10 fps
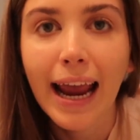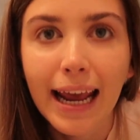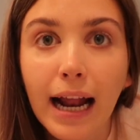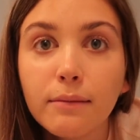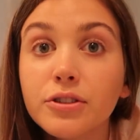
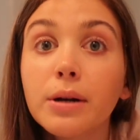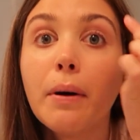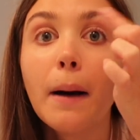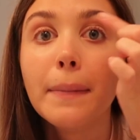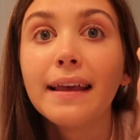And I'm just gonna
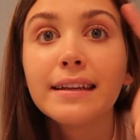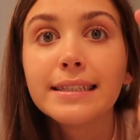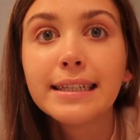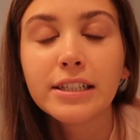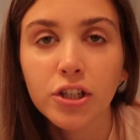pop it in the
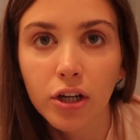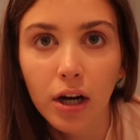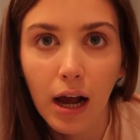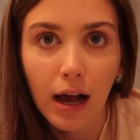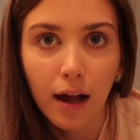
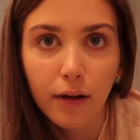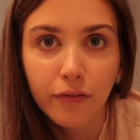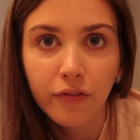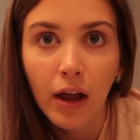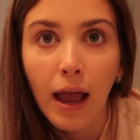center of